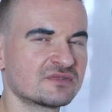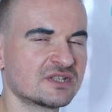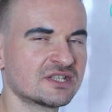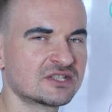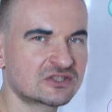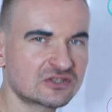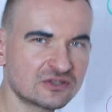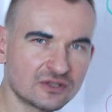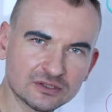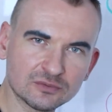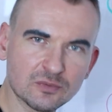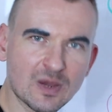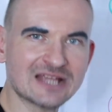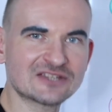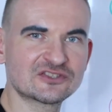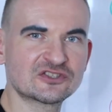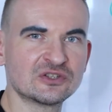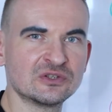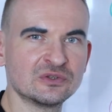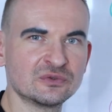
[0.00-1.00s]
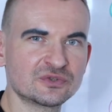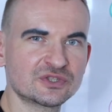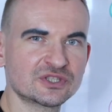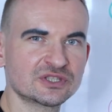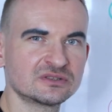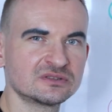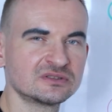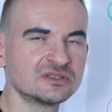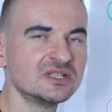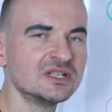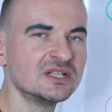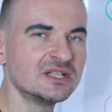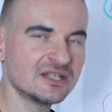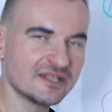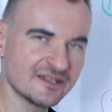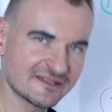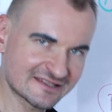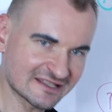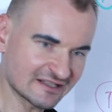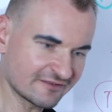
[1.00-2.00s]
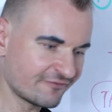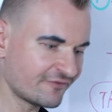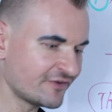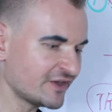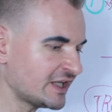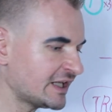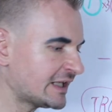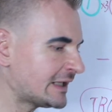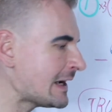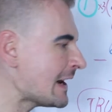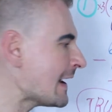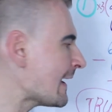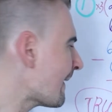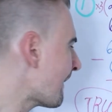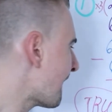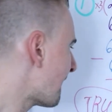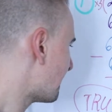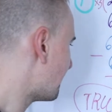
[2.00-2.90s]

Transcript: It's not one solution. It's infinitely